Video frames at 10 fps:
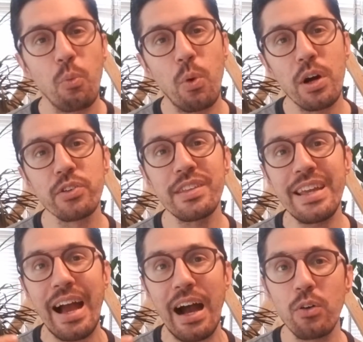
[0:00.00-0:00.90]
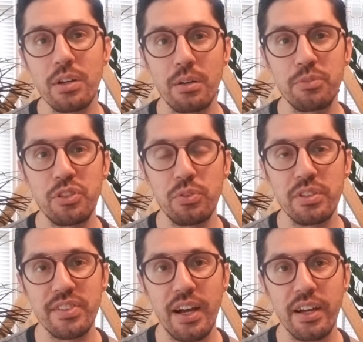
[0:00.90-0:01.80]
What are the outcomes you
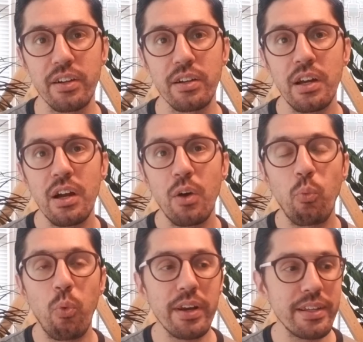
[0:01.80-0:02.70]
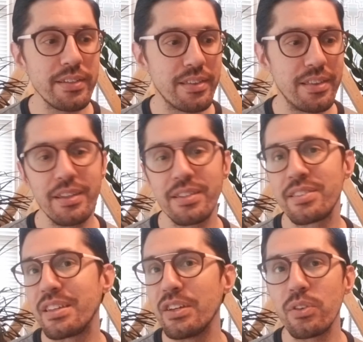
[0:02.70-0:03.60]
desire? What is the
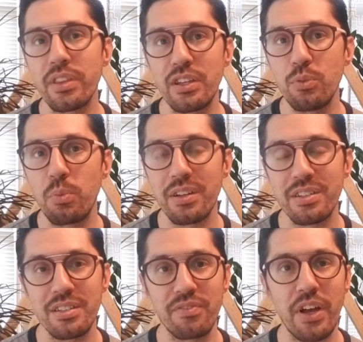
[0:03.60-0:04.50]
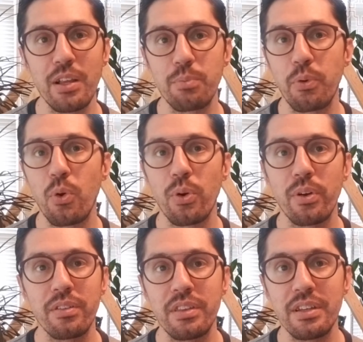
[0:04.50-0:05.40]
skill that you want to develop
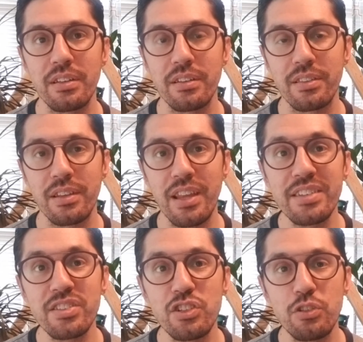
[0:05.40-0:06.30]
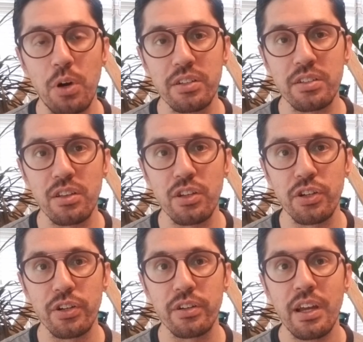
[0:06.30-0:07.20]
or the lesson you want to
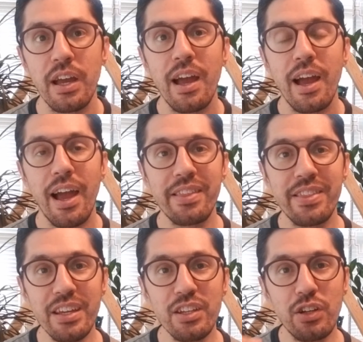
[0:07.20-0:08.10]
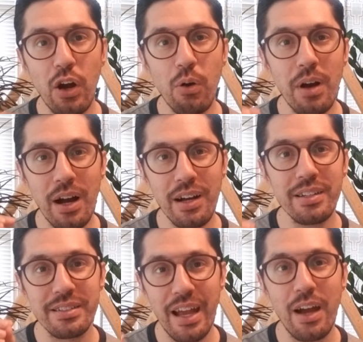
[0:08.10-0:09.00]
learn? And then go
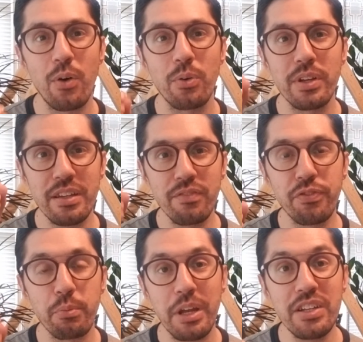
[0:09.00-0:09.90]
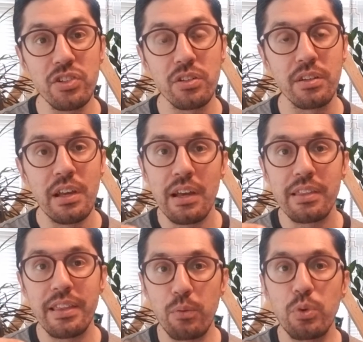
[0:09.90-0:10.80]
hunt down information
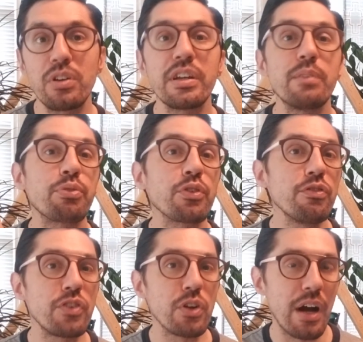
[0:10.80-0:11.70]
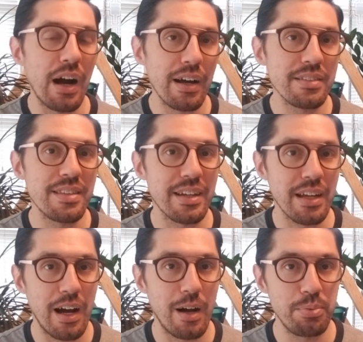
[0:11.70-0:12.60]
that will improve your odds at
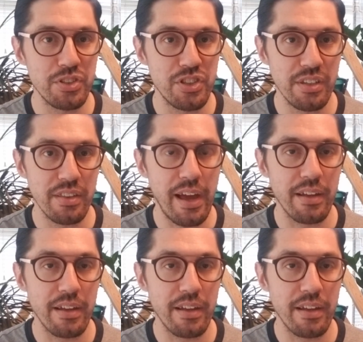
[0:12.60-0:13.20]
accomplishing that.